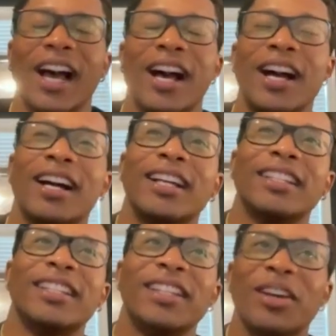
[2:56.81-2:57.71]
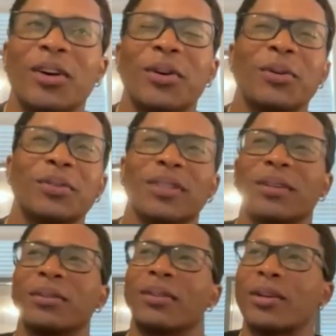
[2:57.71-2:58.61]
Uh, no.
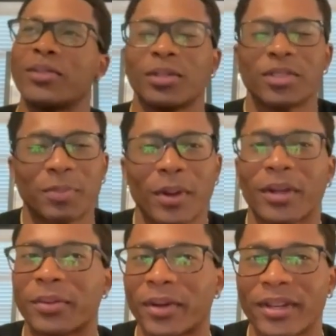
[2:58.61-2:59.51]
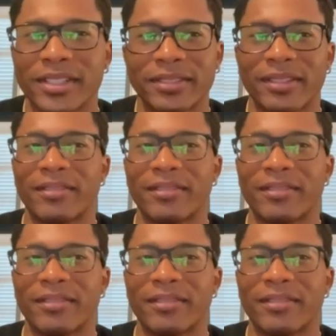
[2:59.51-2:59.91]
So I was doing spoken word and then